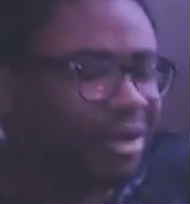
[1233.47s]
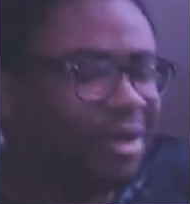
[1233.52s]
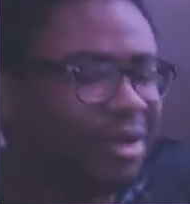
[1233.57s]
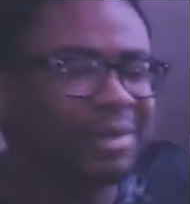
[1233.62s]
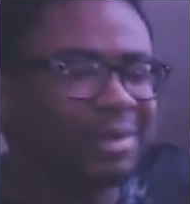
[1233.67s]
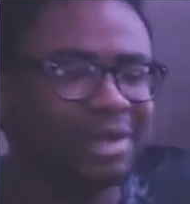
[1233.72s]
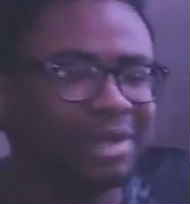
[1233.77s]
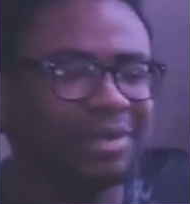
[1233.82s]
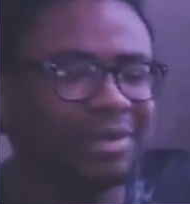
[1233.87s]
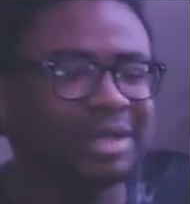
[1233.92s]

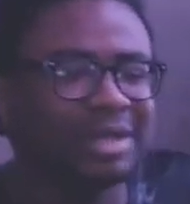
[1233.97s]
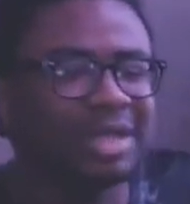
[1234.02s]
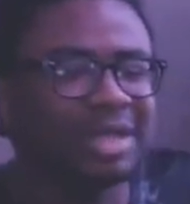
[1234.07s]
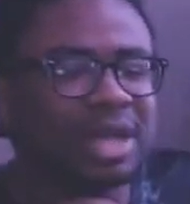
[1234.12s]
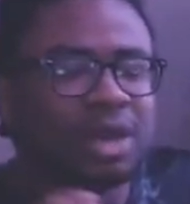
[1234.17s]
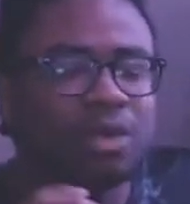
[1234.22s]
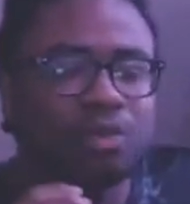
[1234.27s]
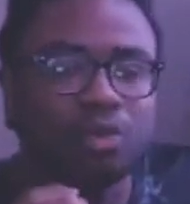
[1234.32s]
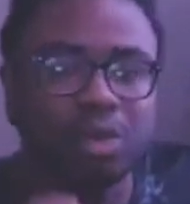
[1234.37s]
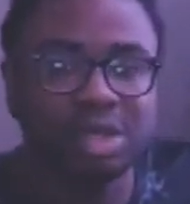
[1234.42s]
But anyways,
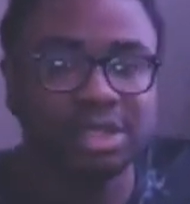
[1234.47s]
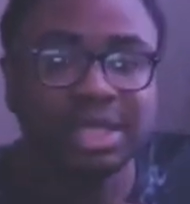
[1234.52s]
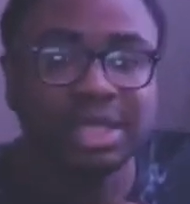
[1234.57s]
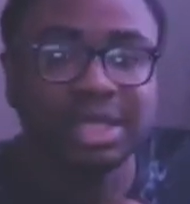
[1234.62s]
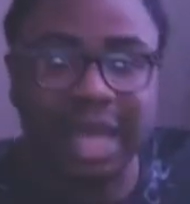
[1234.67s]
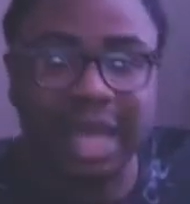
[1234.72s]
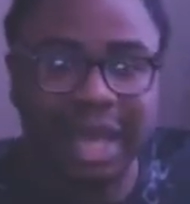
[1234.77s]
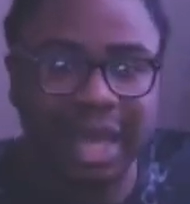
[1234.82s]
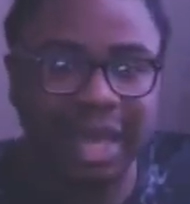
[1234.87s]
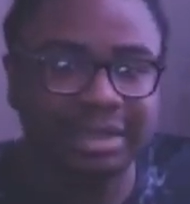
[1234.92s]
when she
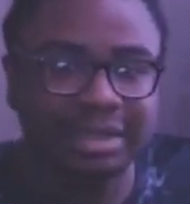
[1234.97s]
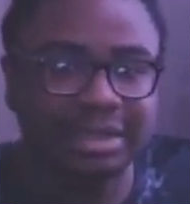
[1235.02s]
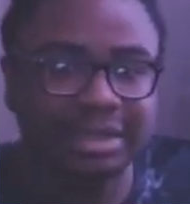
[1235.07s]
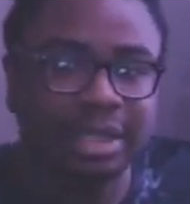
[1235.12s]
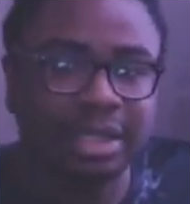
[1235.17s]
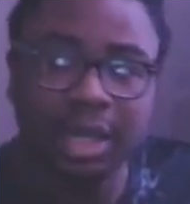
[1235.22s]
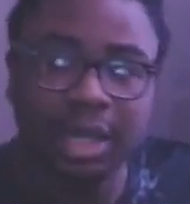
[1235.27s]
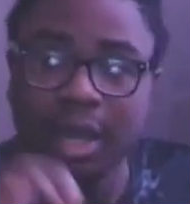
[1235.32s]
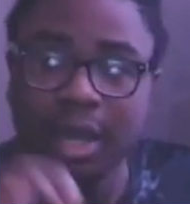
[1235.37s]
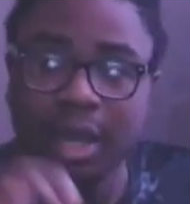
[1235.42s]
dies,
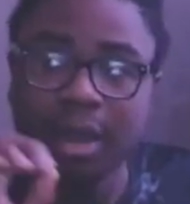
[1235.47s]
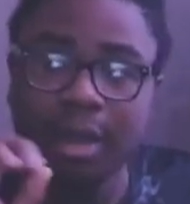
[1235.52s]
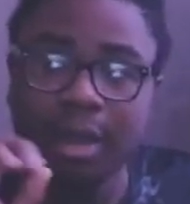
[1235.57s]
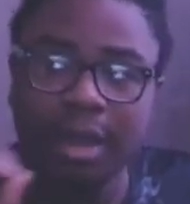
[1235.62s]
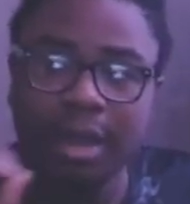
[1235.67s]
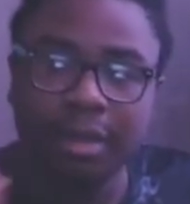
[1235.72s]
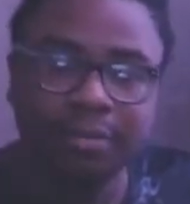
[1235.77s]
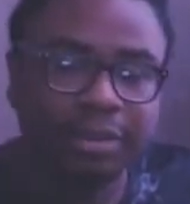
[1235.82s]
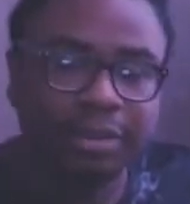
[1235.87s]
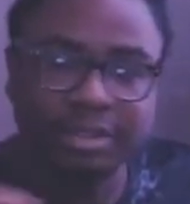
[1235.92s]

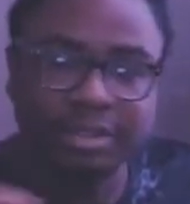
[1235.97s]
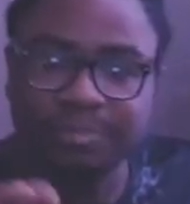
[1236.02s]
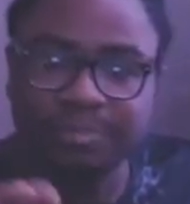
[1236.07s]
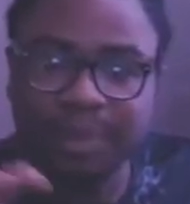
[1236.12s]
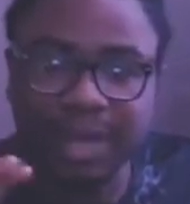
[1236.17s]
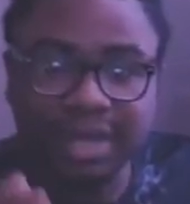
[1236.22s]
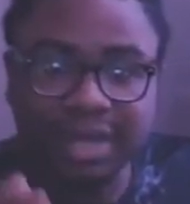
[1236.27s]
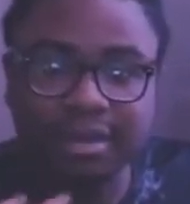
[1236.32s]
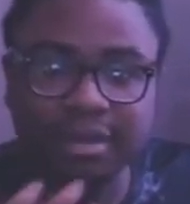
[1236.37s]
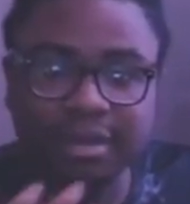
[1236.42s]
because
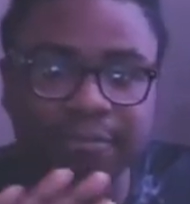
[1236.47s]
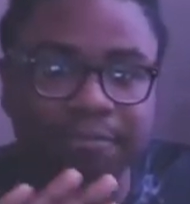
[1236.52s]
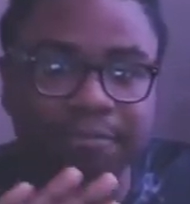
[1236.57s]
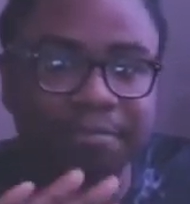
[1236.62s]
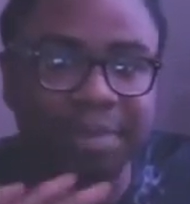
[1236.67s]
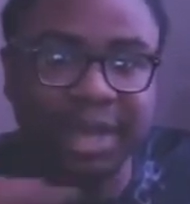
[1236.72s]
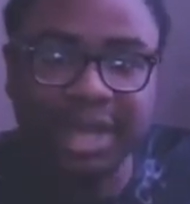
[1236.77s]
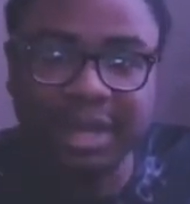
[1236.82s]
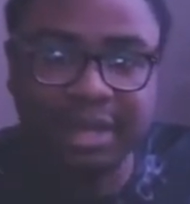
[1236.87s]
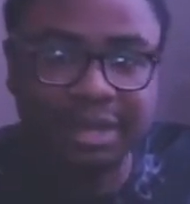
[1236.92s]
Pit
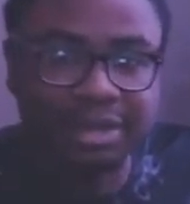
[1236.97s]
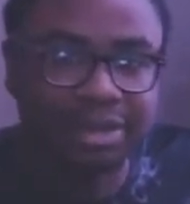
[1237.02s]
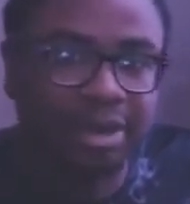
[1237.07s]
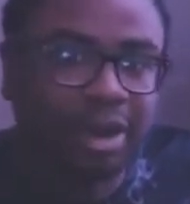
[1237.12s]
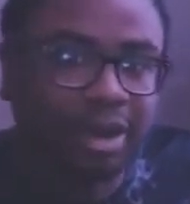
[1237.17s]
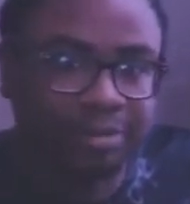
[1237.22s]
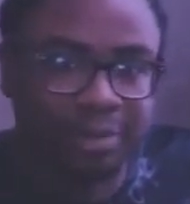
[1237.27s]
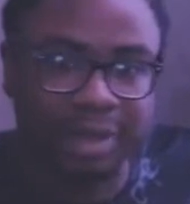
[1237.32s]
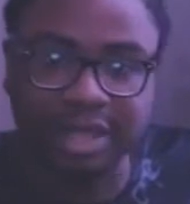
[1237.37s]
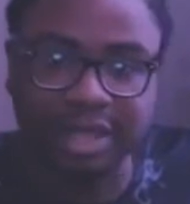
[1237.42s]
and
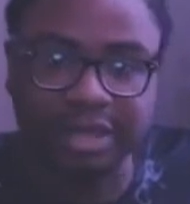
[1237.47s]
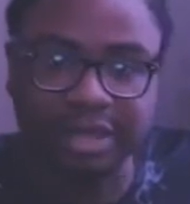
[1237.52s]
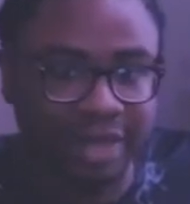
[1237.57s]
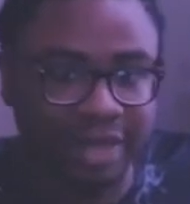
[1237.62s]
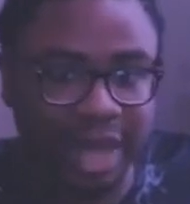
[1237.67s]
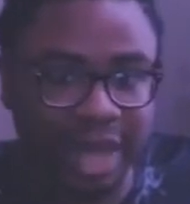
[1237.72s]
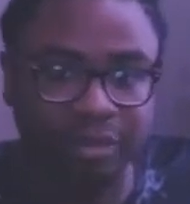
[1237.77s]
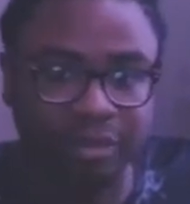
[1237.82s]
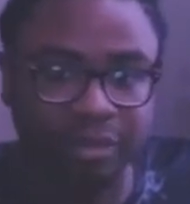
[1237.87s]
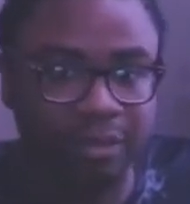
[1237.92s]
Dark Pit could have
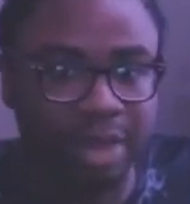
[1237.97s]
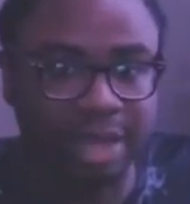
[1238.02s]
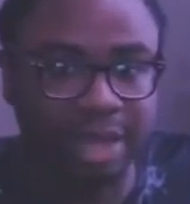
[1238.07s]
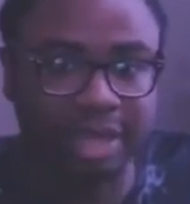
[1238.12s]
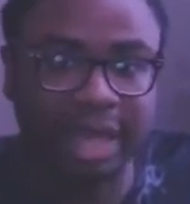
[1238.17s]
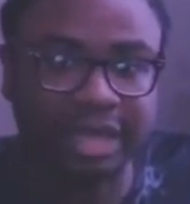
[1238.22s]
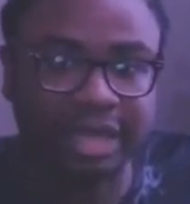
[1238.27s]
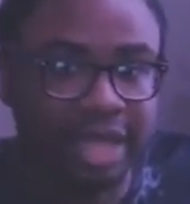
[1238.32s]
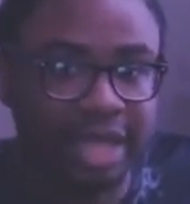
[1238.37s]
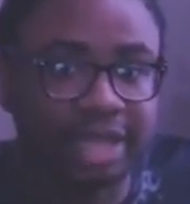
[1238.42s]
gotten away.
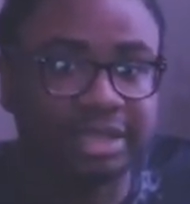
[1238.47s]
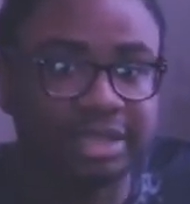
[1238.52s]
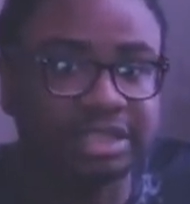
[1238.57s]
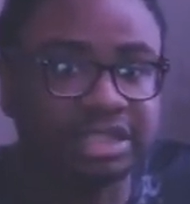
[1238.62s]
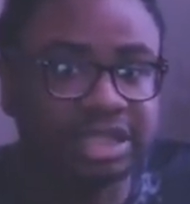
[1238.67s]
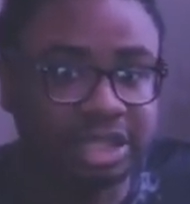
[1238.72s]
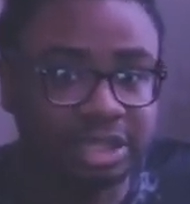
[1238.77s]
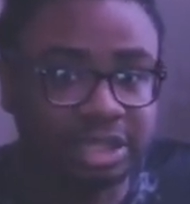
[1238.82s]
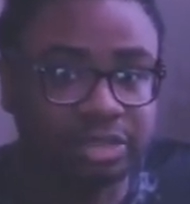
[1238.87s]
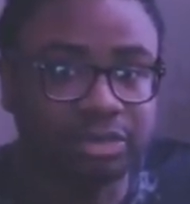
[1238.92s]
Like they
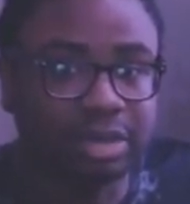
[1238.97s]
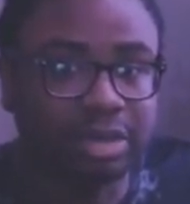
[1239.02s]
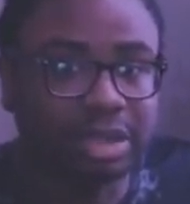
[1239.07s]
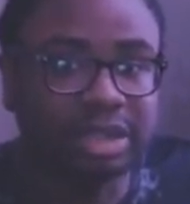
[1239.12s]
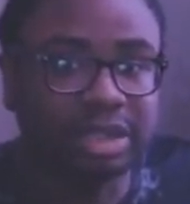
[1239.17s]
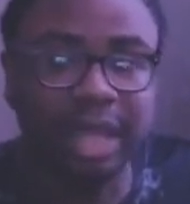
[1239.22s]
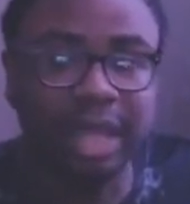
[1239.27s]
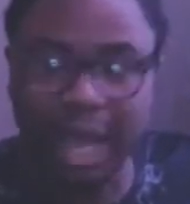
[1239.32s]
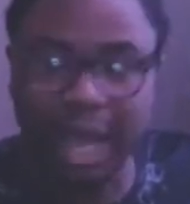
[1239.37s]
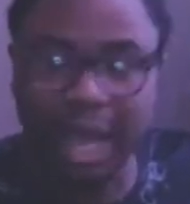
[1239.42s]

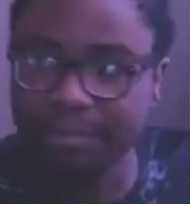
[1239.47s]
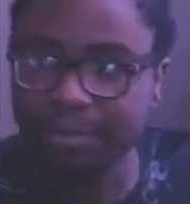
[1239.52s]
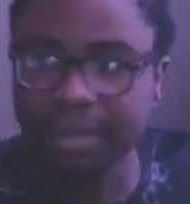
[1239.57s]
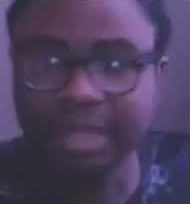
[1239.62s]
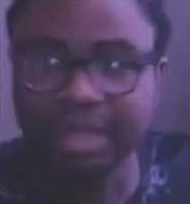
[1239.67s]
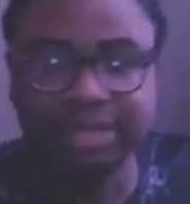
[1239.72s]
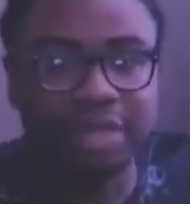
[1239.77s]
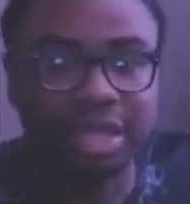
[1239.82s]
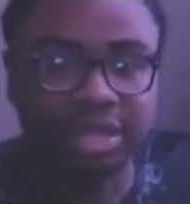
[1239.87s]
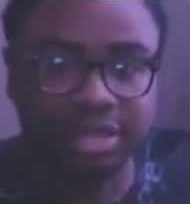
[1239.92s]
genuinely, I
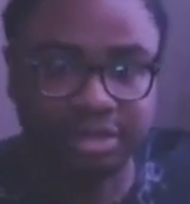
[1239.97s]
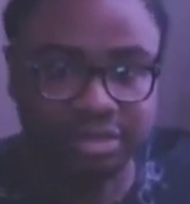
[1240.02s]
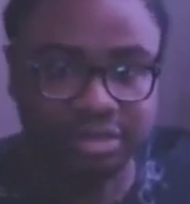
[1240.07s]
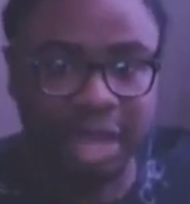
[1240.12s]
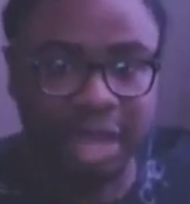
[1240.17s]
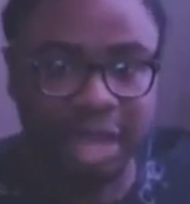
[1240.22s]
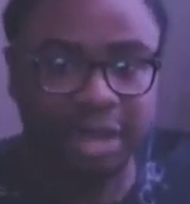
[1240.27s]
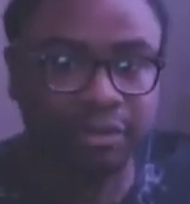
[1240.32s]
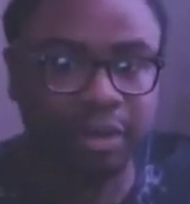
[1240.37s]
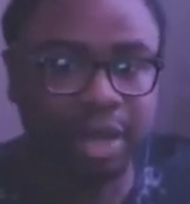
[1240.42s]
believe they could have
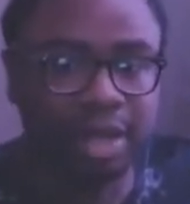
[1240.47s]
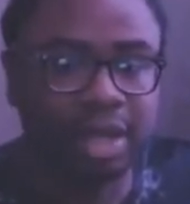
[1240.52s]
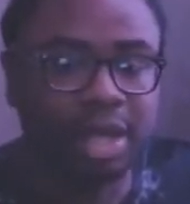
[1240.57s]
gotten away